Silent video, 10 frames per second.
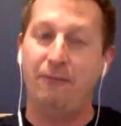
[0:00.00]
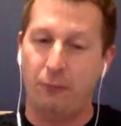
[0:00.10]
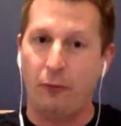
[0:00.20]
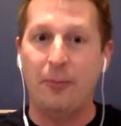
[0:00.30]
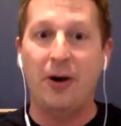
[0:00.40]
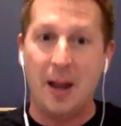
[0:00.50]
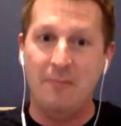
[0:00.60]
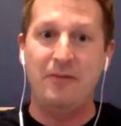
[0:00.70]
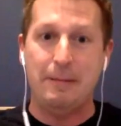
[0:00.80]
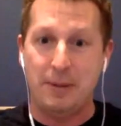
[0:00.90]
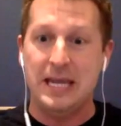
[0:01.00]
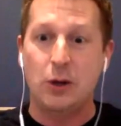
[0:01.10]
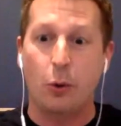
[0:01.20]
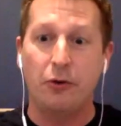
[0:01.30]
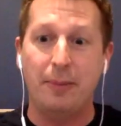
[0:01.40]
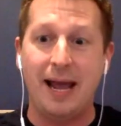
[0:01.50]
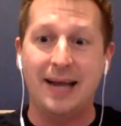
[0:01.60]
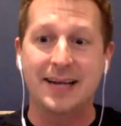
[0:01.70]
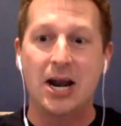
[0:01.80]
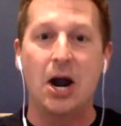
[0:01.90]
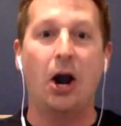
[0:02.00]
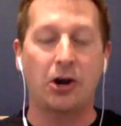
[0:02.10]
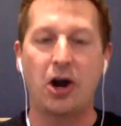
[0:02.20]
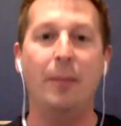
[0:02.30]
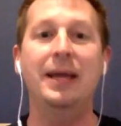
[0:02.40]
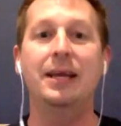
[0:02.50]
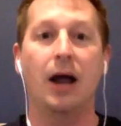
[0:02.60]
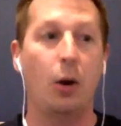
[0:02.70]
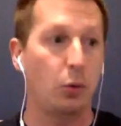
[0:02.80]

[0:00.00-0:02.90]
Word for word: former MVP quarterbacks are coming